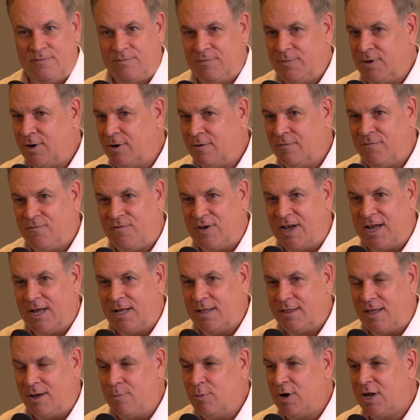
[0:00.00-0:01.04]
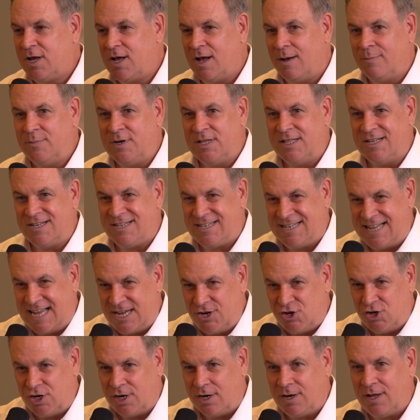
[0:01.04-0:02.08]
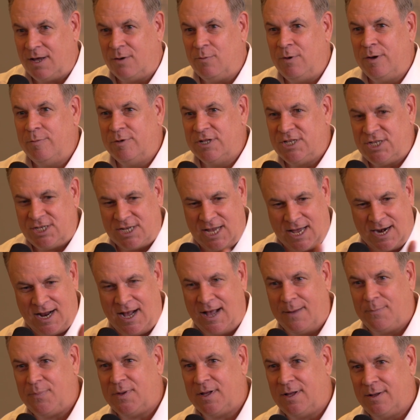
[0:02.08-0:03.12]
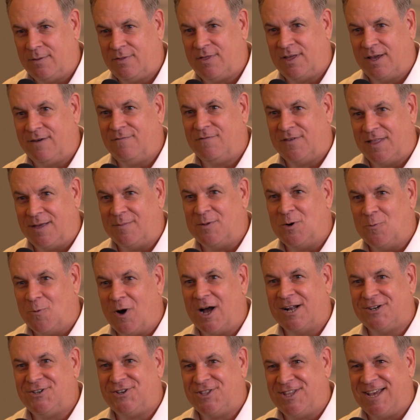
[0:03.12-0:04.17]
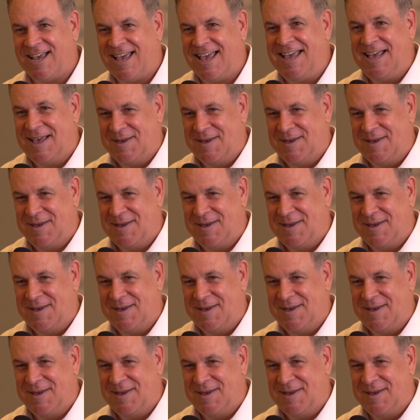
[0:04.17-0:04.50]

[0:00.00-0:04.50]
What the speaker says: they would come to the station and we would set up a thing for them to watch the game.